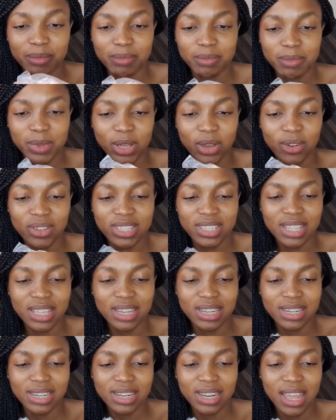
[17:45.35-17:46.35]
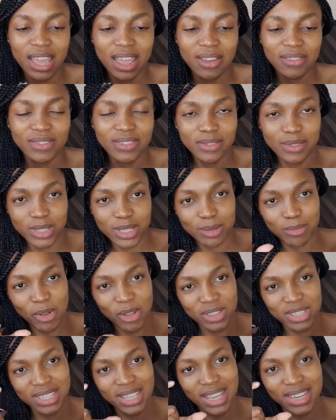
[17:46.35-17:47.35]
because they didn't have small
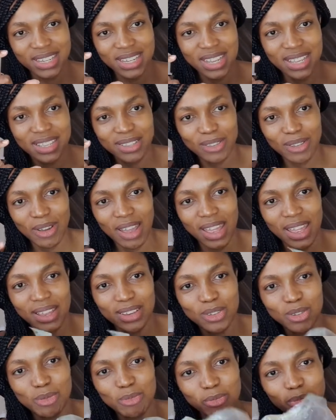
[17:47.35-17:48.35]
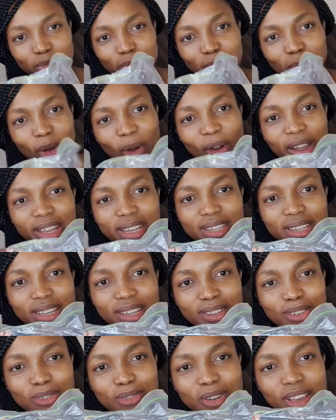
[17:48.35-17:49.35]
sachets, so I had to pour it
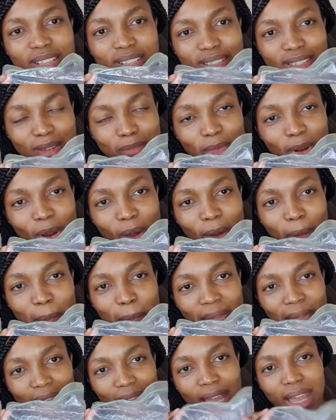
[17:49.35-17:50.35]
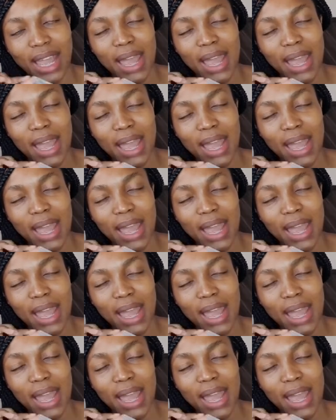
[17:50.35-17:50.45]
into a Ziploc bag.